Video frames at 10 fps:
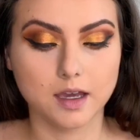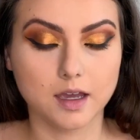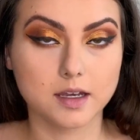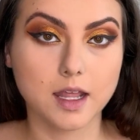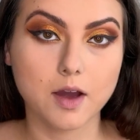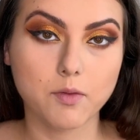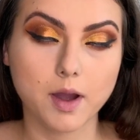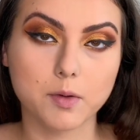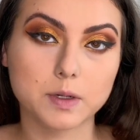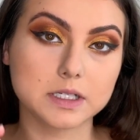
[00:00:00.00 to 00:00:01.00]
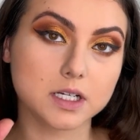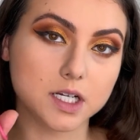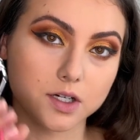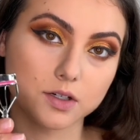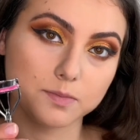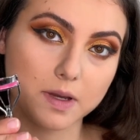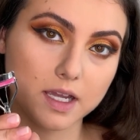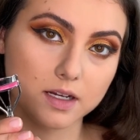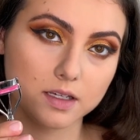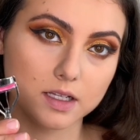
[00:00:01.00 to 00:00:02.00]
Now I will curl
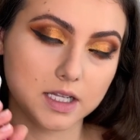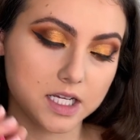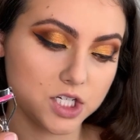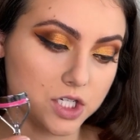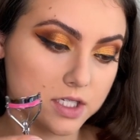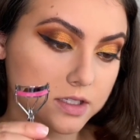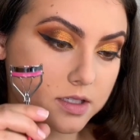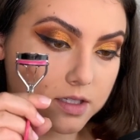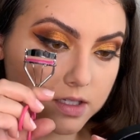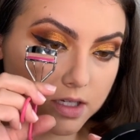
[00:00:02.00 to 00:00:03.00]
my lashes.